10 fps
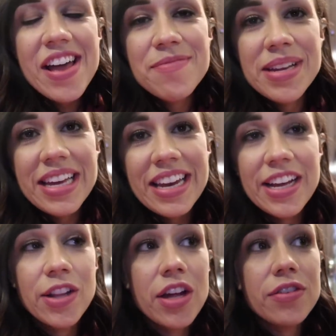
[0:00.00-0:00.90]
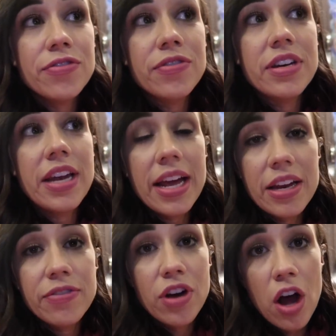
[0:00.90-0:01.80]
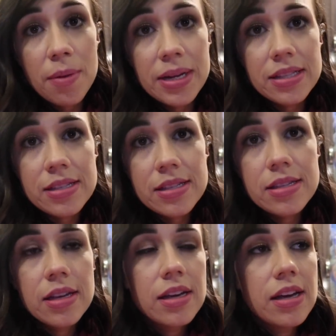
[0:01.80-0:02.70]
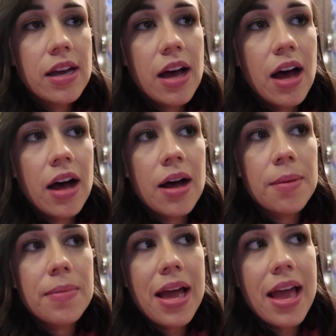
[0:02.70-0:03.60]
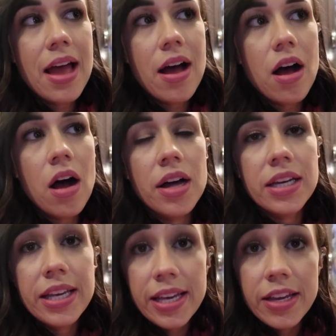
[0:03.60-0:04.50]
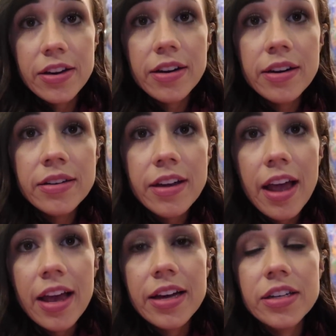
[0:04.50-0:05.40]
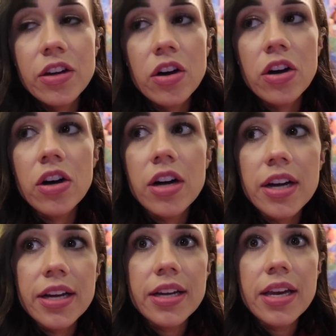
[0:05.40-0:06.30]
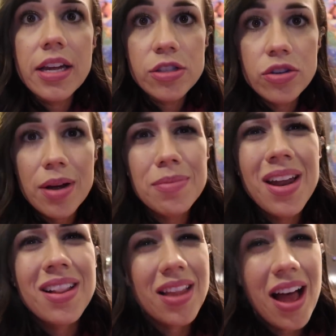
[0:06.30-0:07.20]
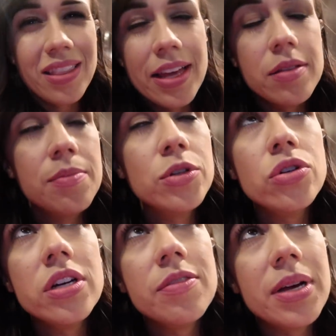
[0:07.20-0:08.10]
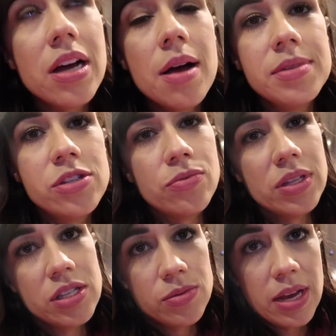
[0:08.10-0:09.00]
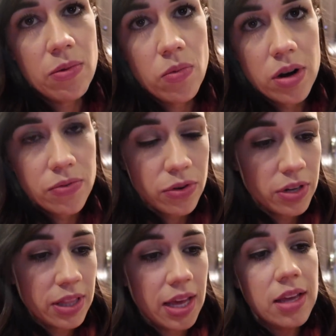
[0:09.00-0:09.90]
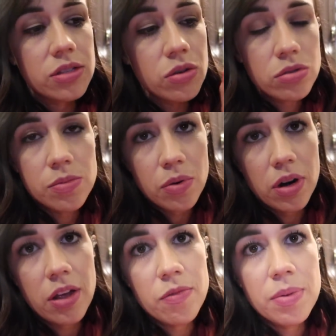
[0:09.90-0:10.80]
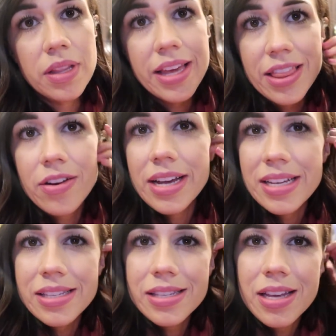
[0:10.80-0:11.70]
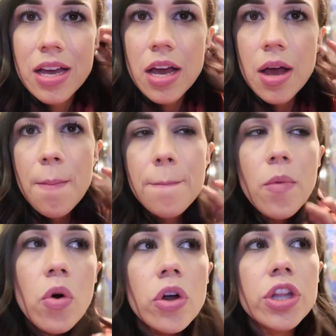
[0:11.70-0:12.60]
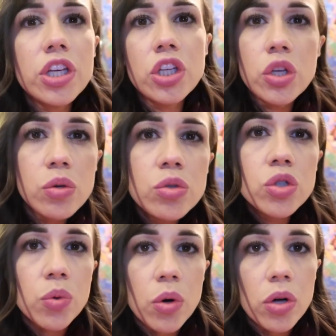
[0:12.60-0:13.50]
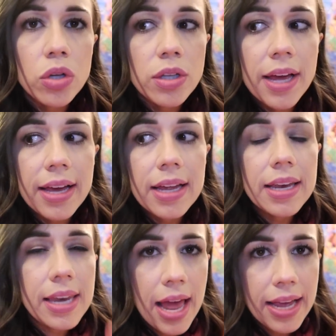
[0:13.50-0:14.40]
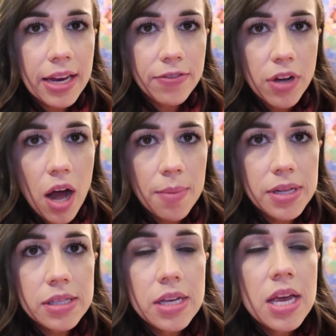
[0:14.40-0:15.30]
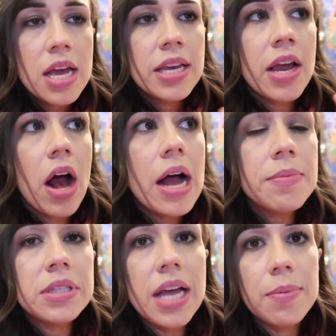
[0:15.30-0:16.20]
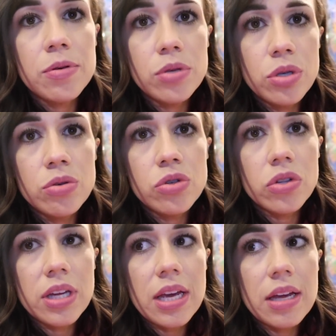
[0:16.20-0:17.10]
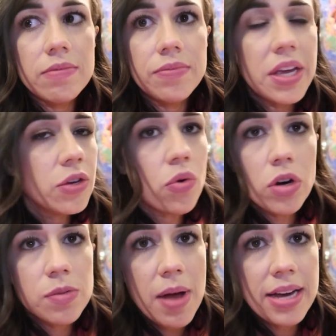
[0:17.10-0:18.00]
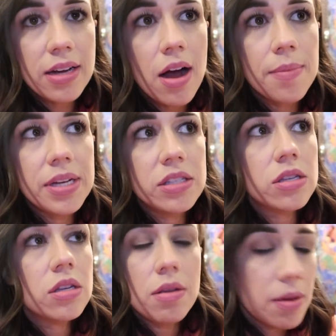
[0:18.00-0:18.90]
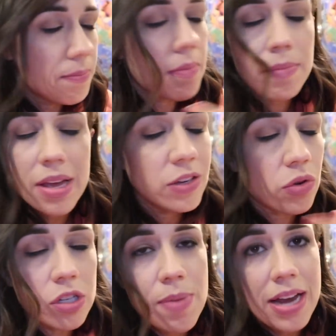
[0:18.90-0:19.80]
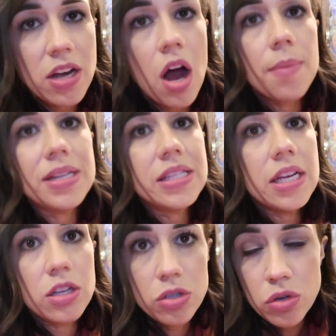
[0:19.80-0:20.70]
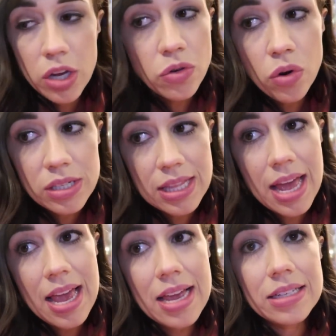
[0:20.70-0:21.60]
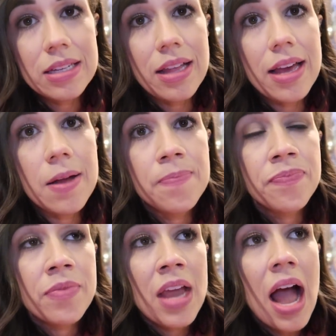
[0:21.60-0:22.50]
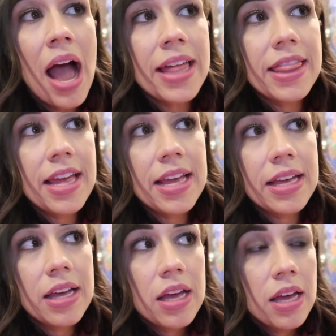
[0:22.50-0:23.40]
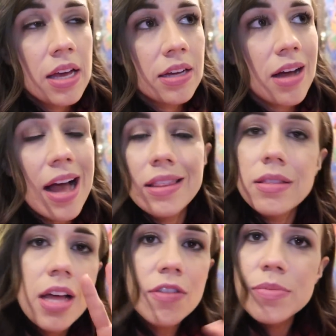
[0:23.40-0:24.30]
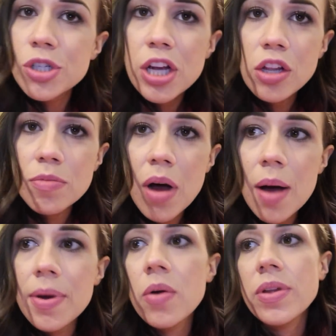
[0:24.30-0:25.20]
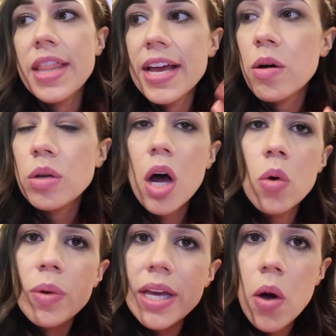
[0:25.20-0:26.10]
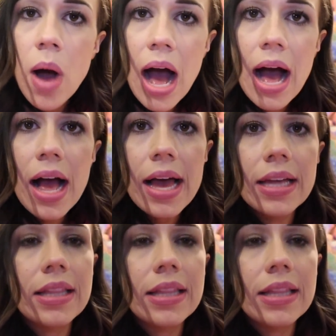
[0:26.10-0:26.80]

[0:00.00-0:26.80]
I have been getting a lot of negative comments um, on here and on Instagram. Not a lot. Like, the majority of my comments are really sweet and wonderful and like so supportive, but like there is more than usual like negative comments. Now, I'm the type who usually ignores bad comics, ignores bad comments, ignores the hate. Like, I think I love Michelle Obama. When they go low, we go high.